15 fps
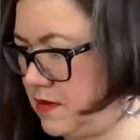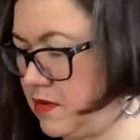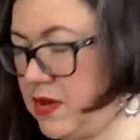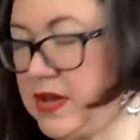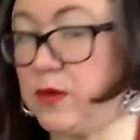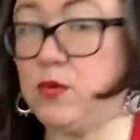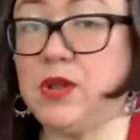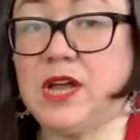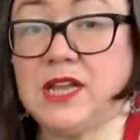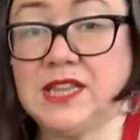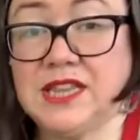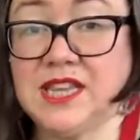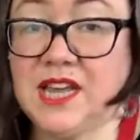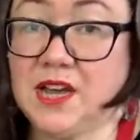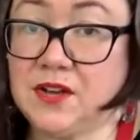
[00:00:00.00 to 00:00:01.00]
Okay, well, I
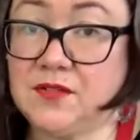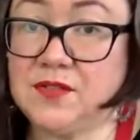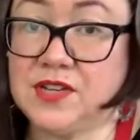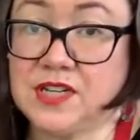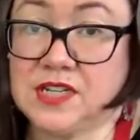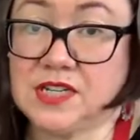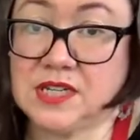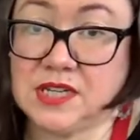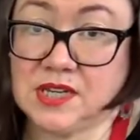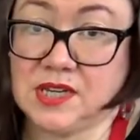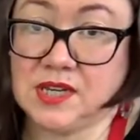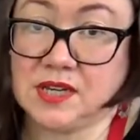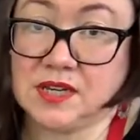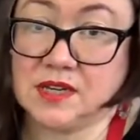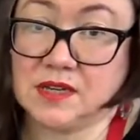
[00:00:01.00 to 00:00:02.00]
love India
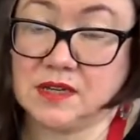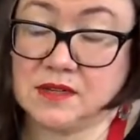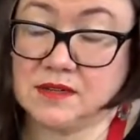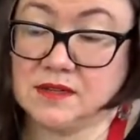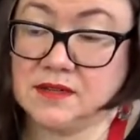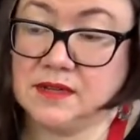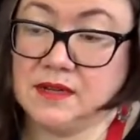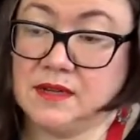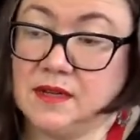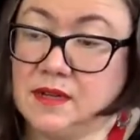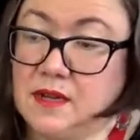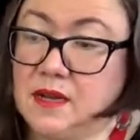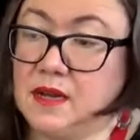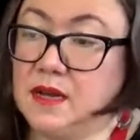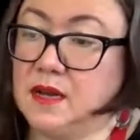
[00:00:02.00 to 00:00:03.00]
ink.
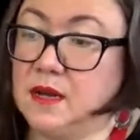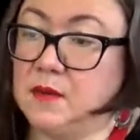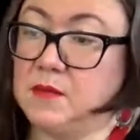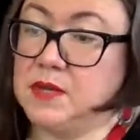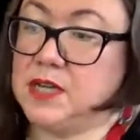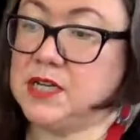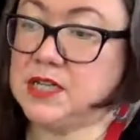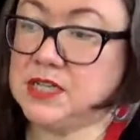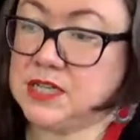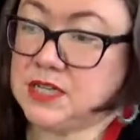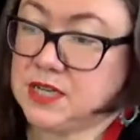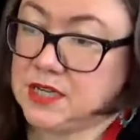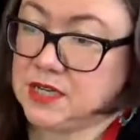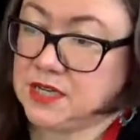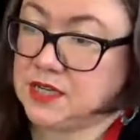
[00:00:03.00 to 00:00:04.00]

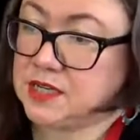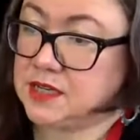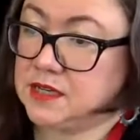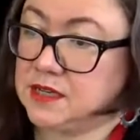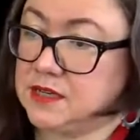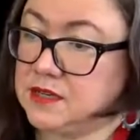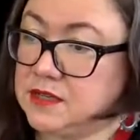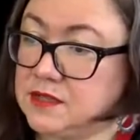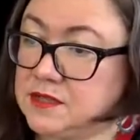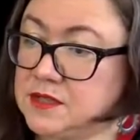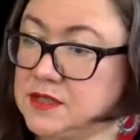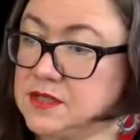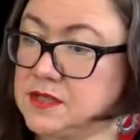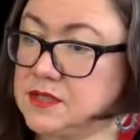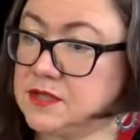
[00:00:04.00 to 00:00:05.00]
India ink
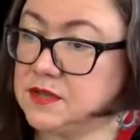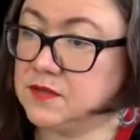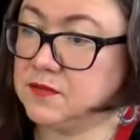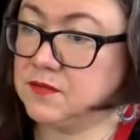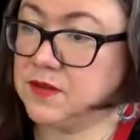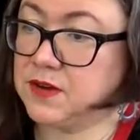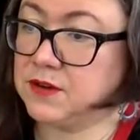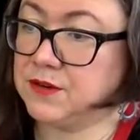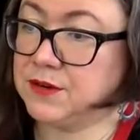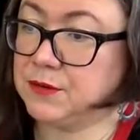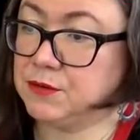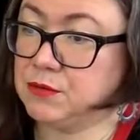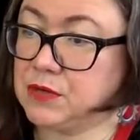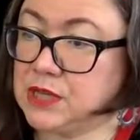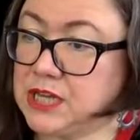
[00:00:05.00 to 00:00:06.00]
is very
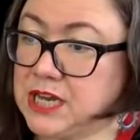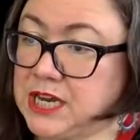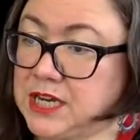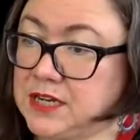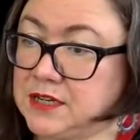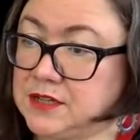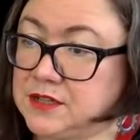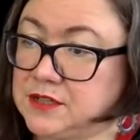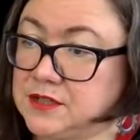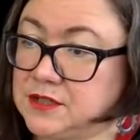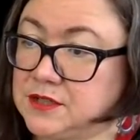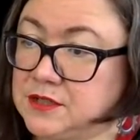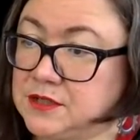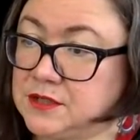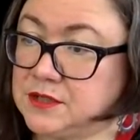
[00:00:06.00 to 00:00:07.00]
related
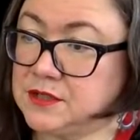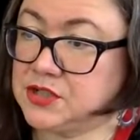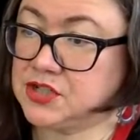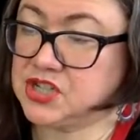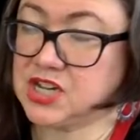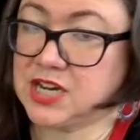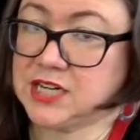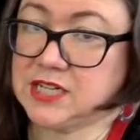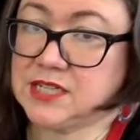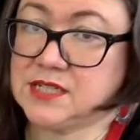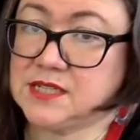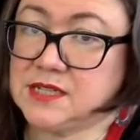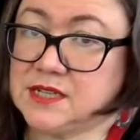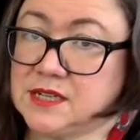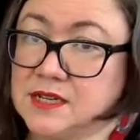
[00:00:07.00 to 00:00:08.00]
to the Chinese
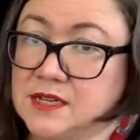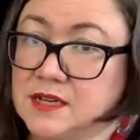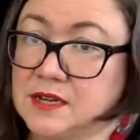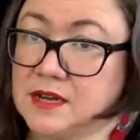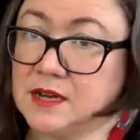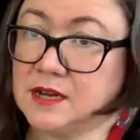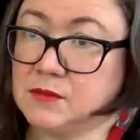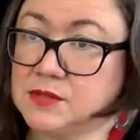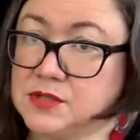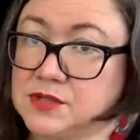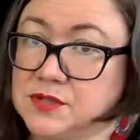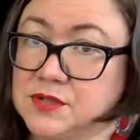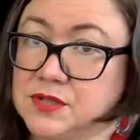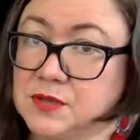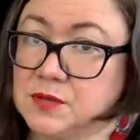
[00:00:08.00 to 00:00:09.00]
ink I was
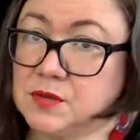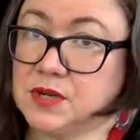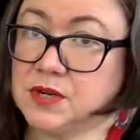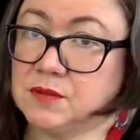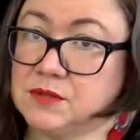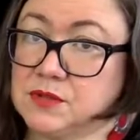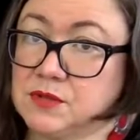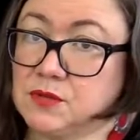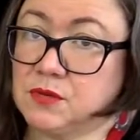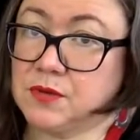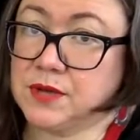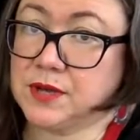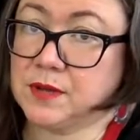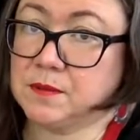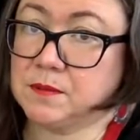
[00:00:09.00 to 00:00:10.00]
using when I was
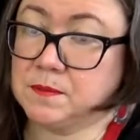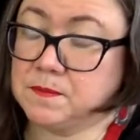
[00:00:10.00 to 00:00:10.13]
growing up.